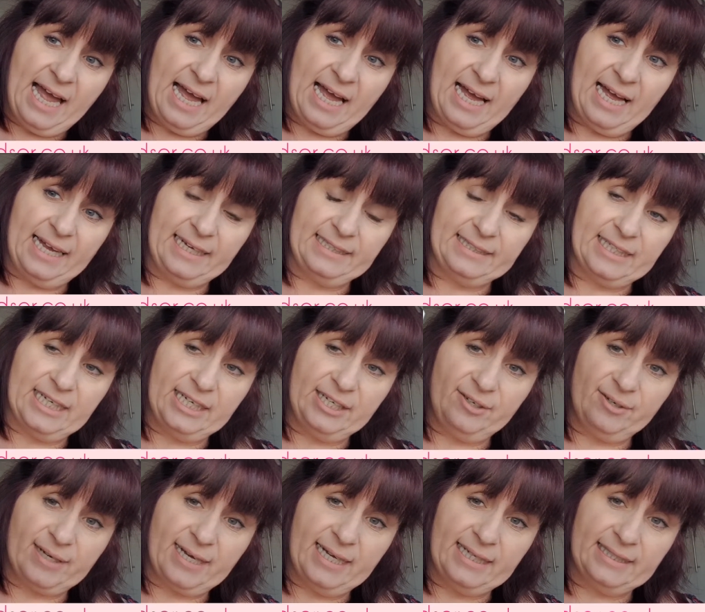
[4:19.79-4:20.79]
and
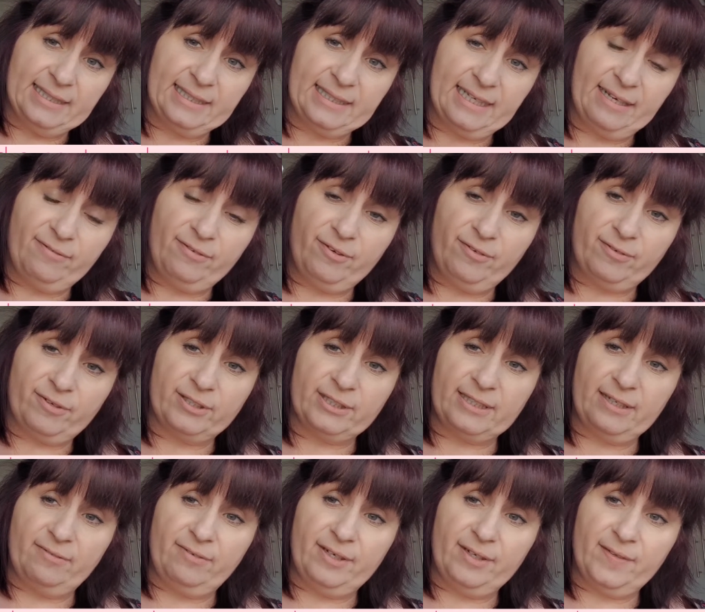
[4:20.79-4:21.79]
you can see, if you've got
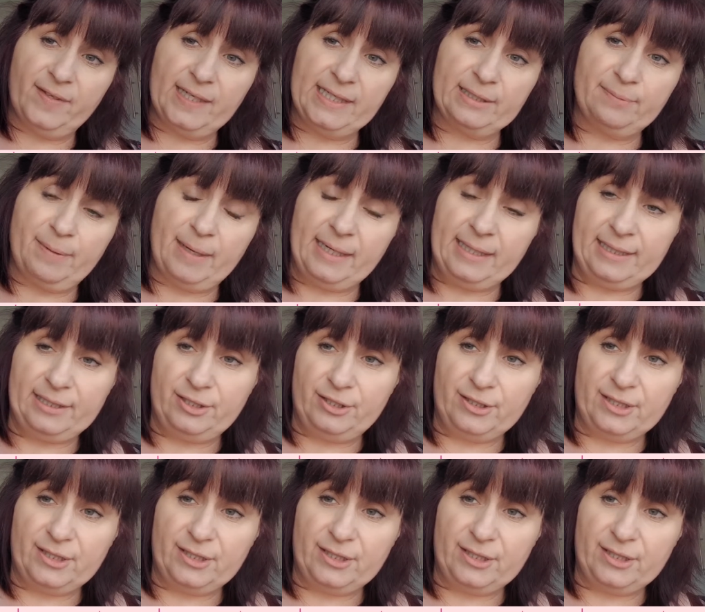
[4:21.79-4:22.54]
several of these palettes,